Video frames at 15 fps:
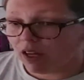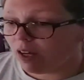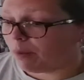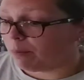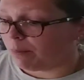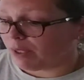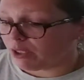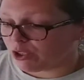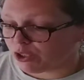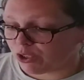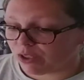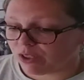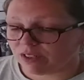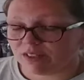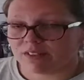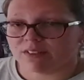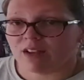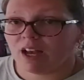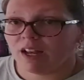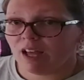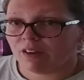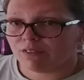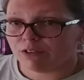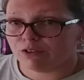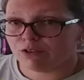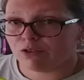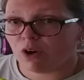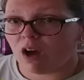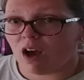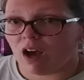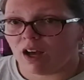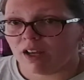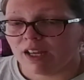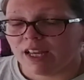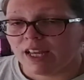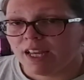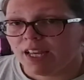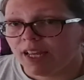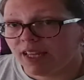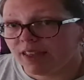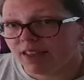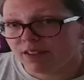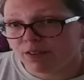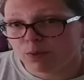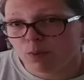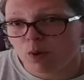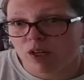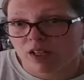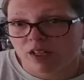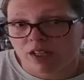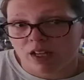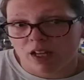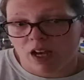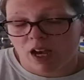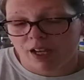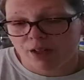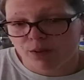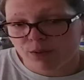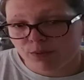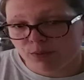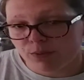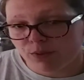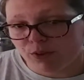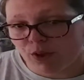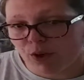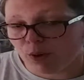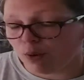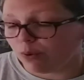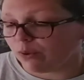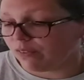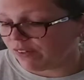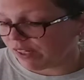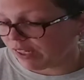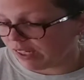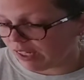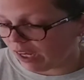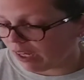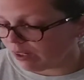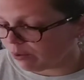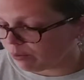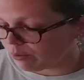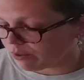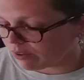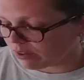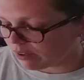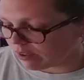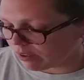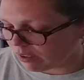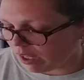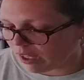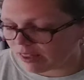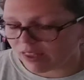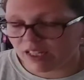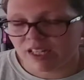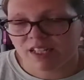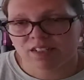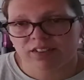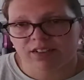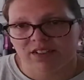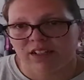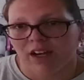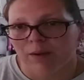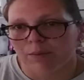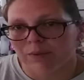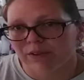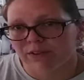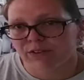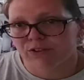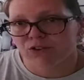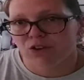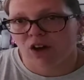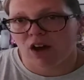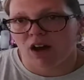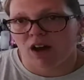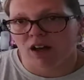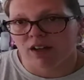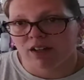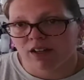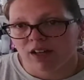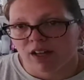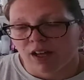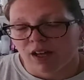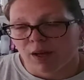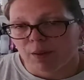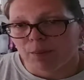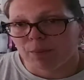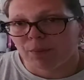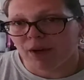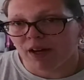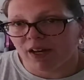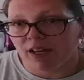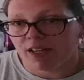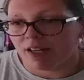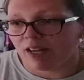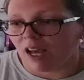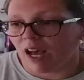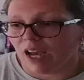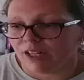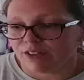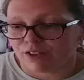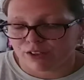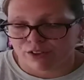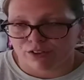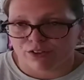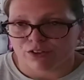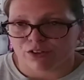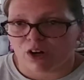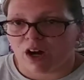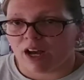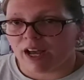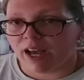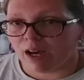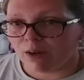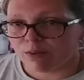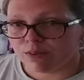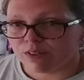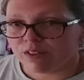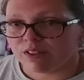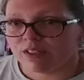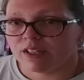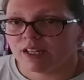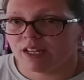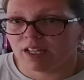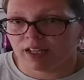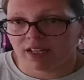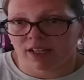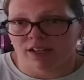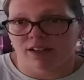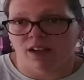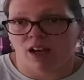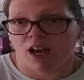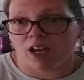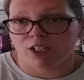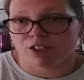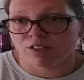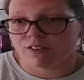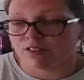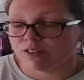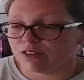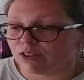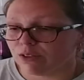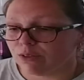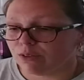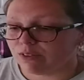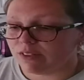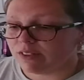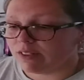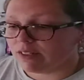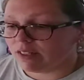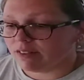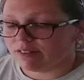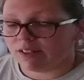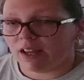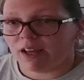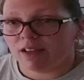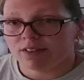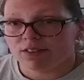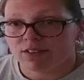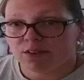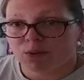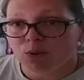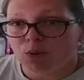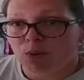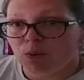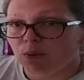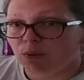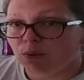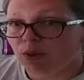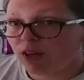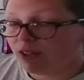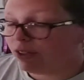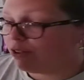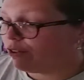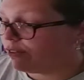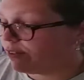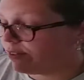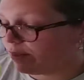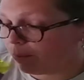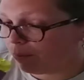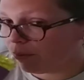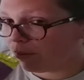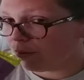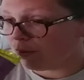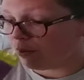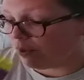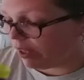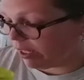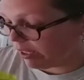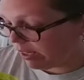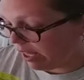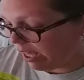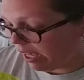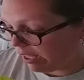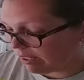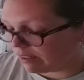Make sure it does not have a straw. This one, I don't know if it, I think it did come with a straw, but I took the straw out and I just use it because it has a little hole and you just sip through it like that.